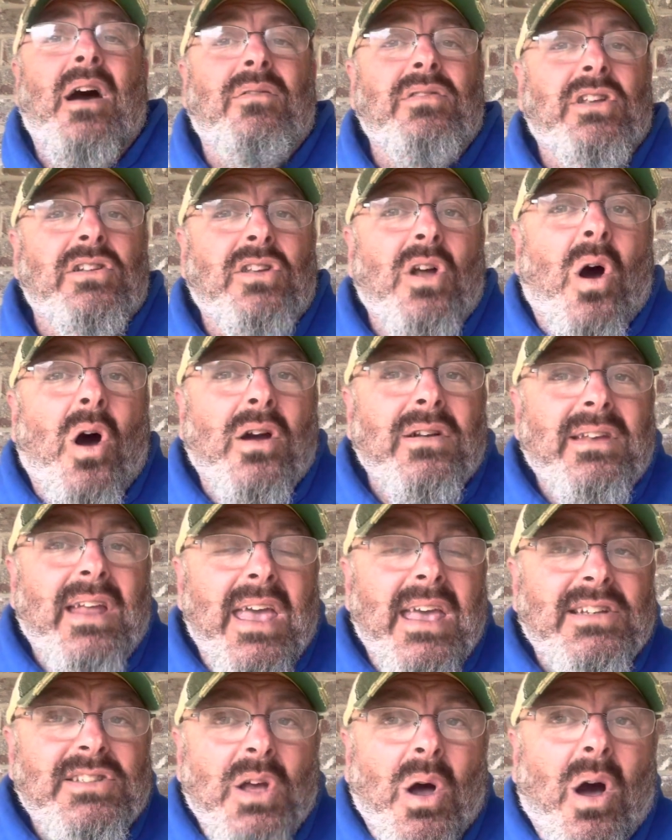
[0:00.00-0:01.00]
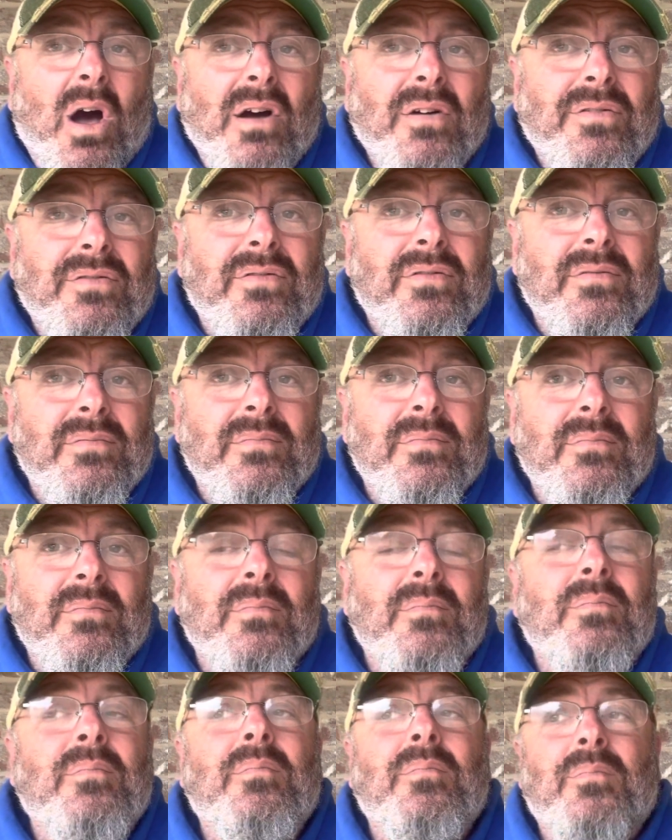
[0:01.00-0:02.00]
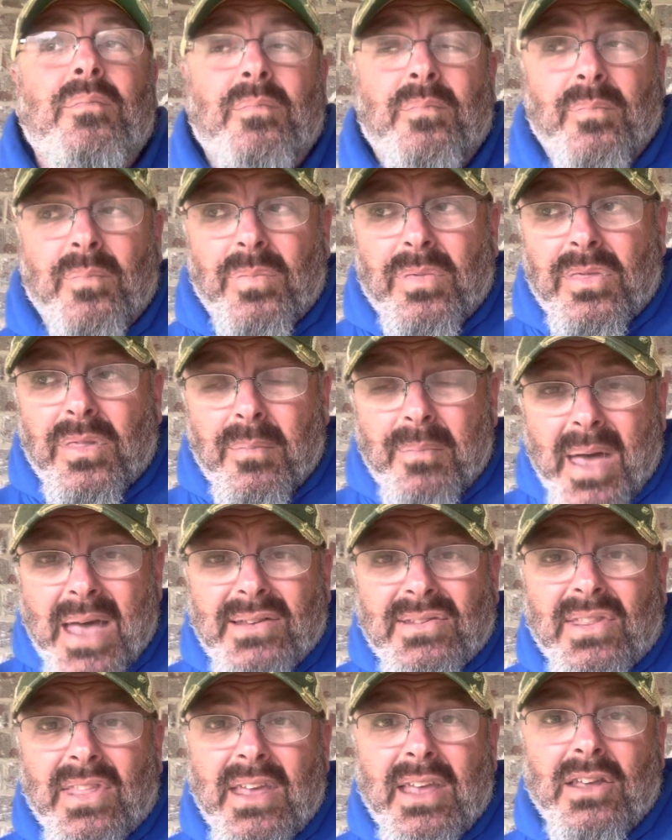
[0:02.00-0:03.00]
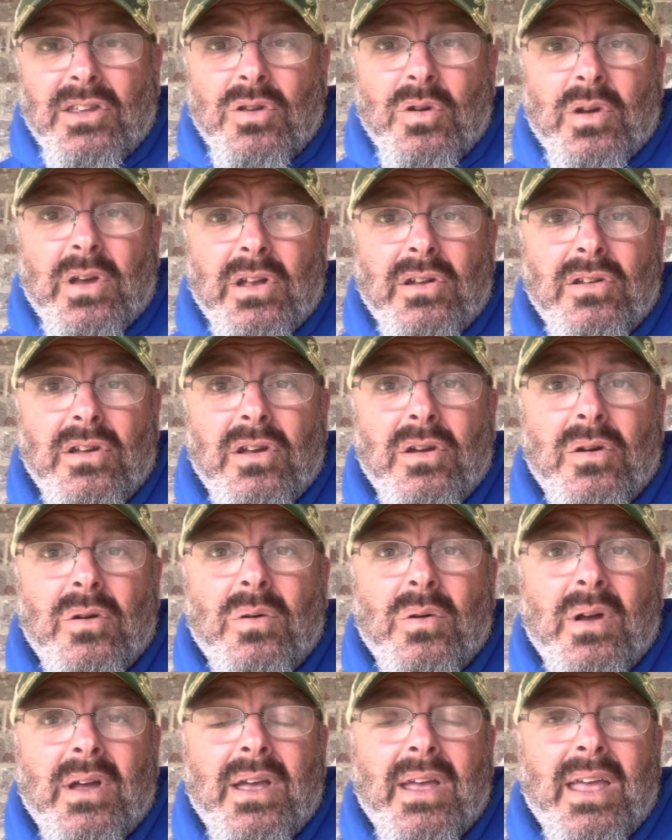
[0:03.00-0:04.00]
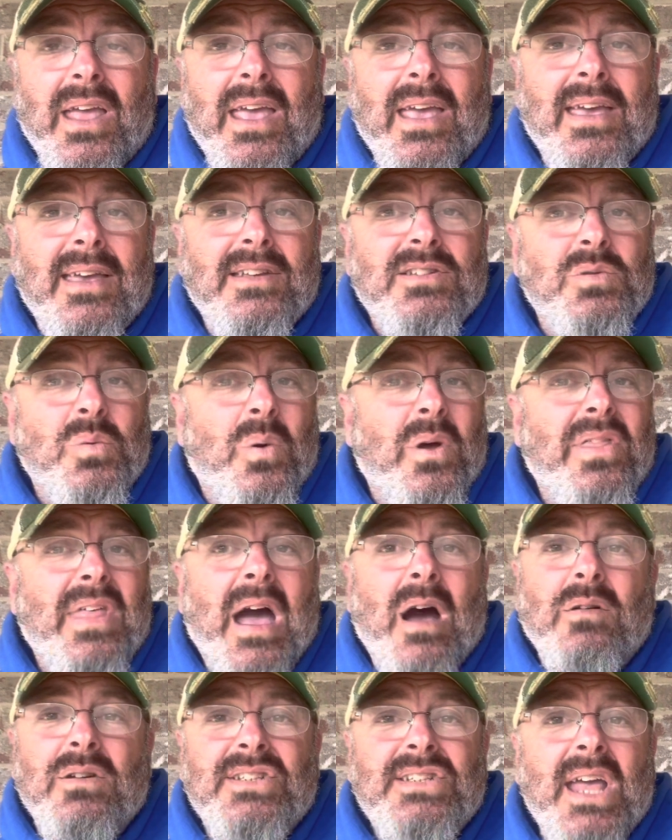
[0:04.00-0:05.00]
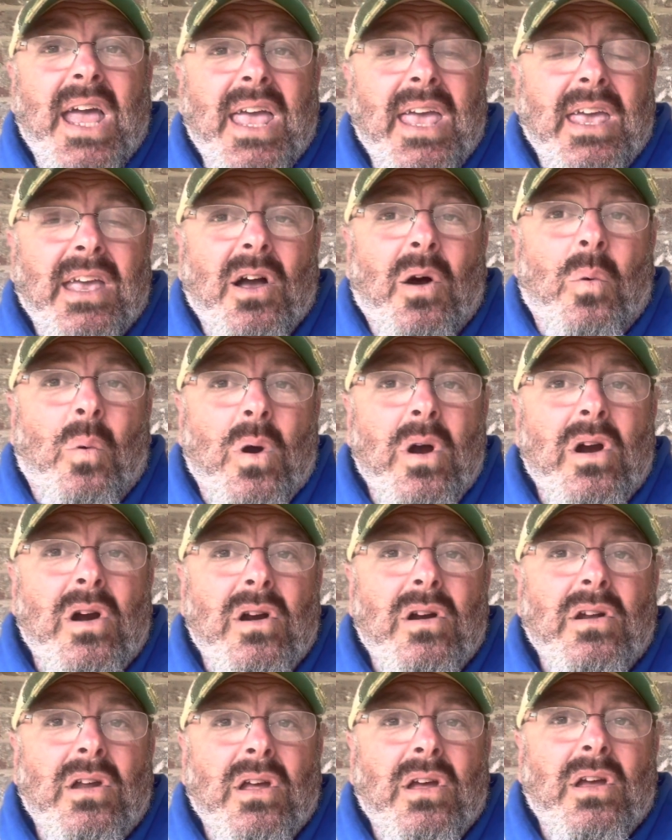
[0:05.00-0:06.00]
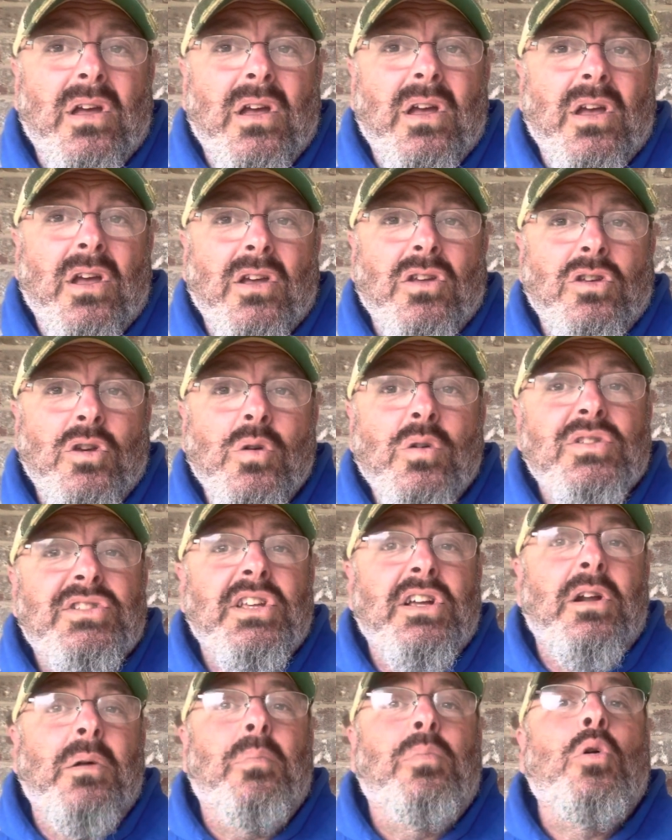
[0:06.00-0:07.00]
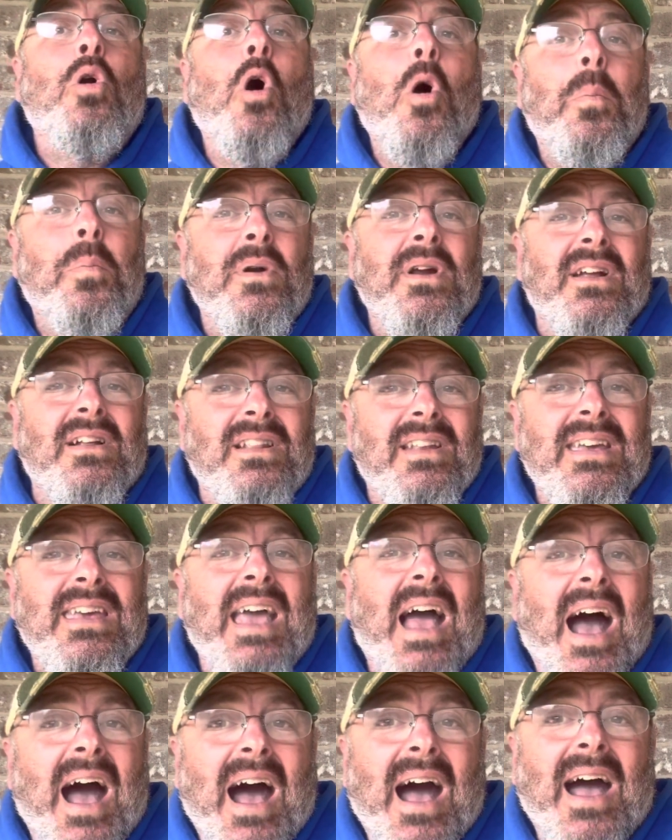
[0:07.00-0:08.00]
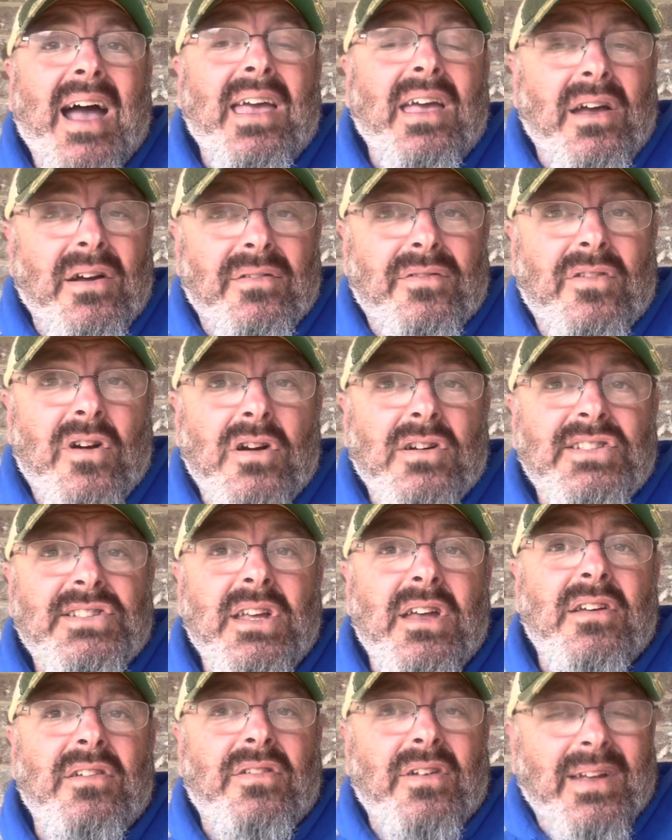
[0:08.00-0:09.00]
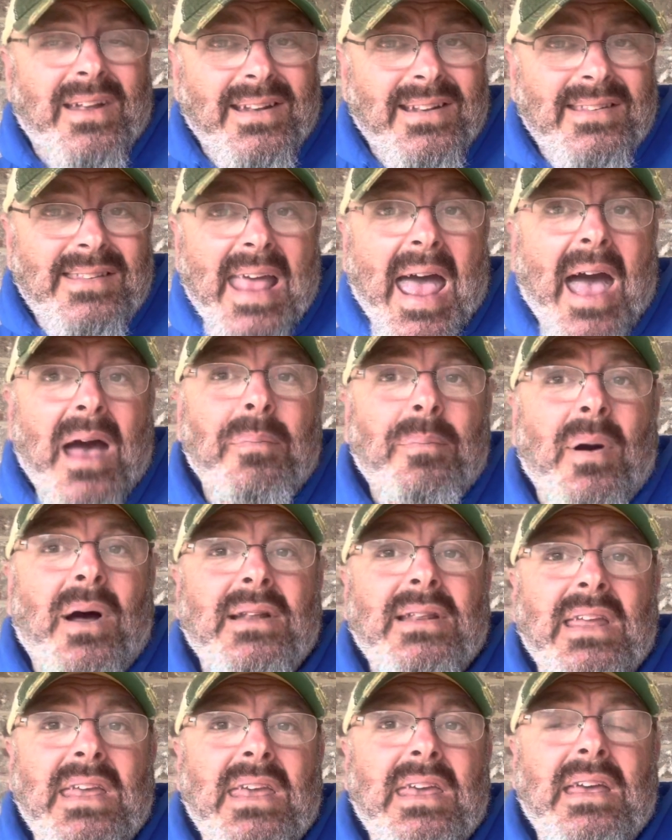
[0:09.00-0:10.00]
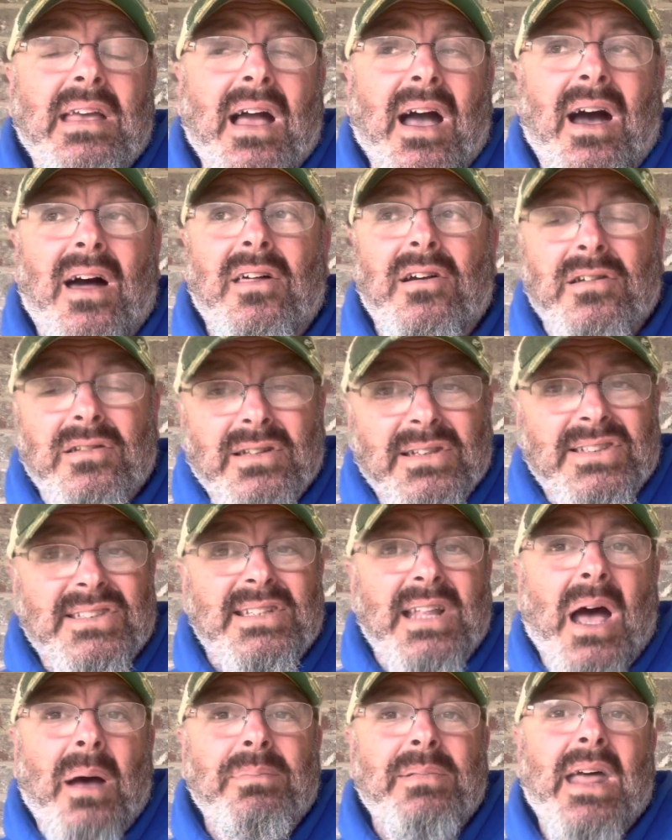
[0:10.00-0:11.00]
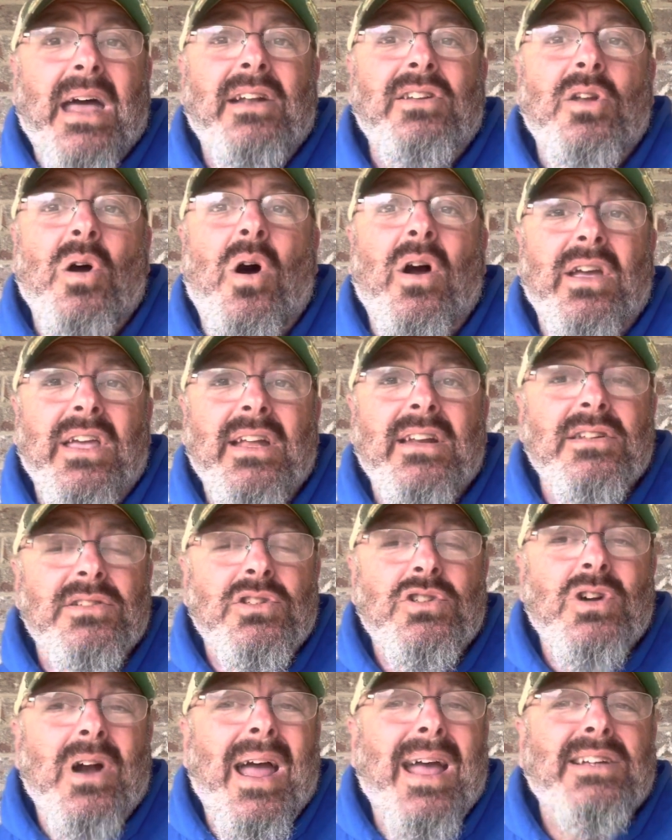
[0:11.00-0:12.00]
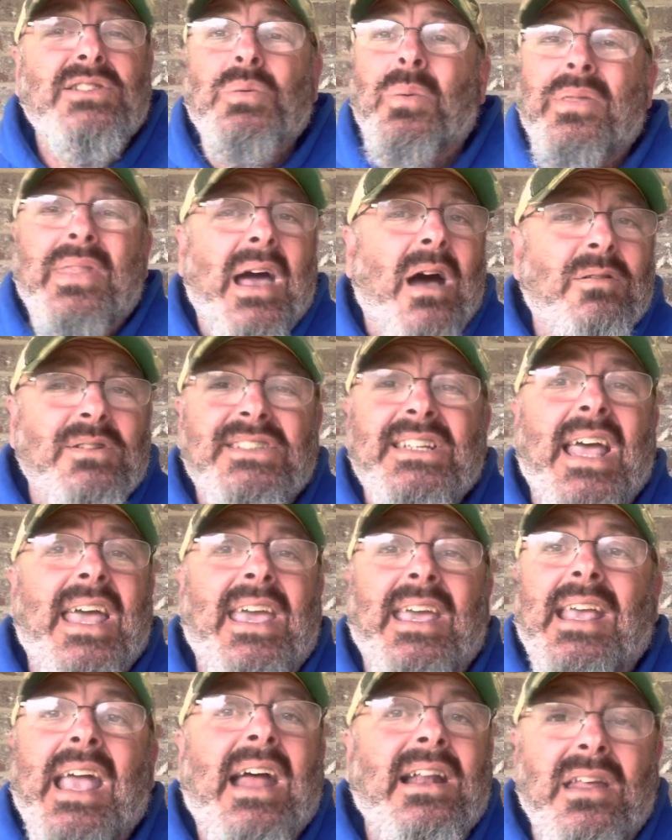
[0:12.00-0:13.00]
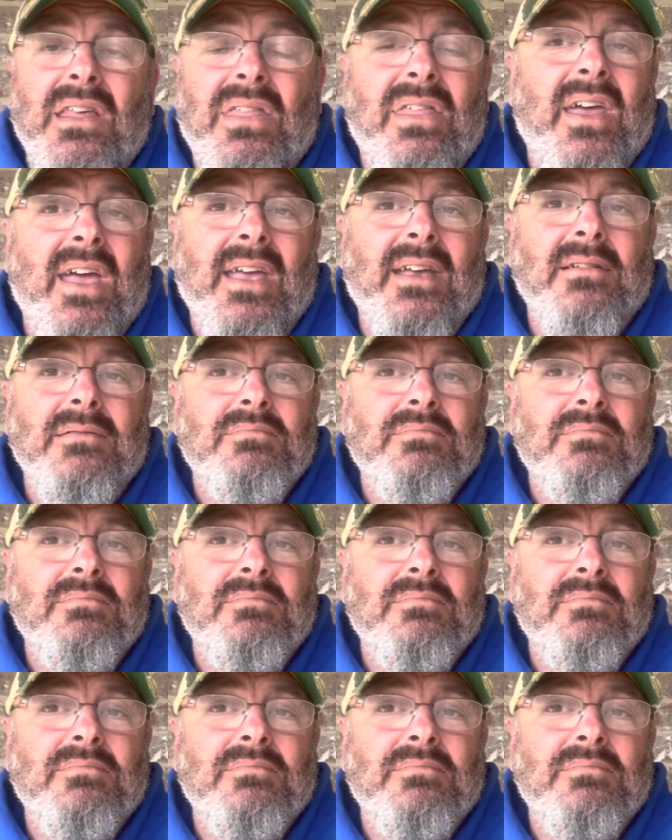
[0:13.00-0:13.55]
if the dog takes off, the best thing you can do is, without saying a word, use an appropriately high aversive tap on the e-collar to stop that dog in his tracks without saying anything.